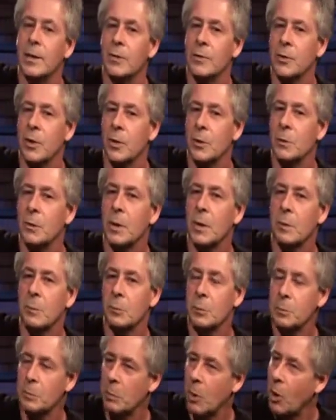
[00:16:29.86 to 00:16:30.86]

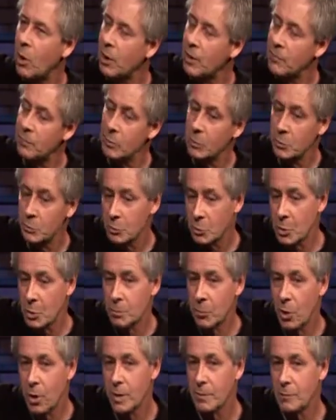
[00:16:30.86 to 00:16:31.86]
So a
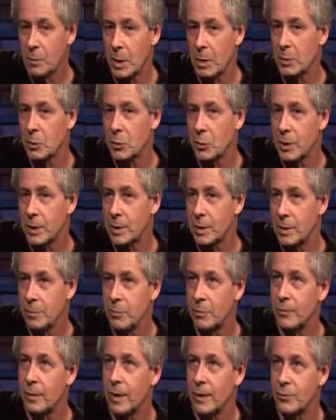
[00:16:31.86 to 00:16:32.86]
good part about learning to
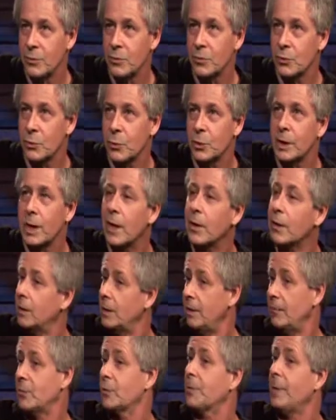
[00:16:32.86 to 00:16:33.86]
improvise is learning how to
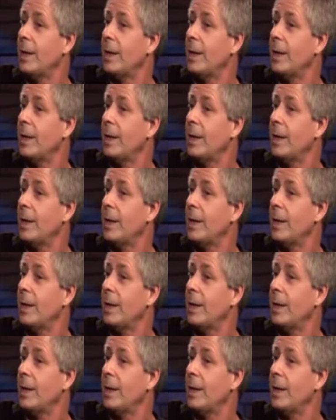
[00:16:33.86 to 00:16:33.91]
leave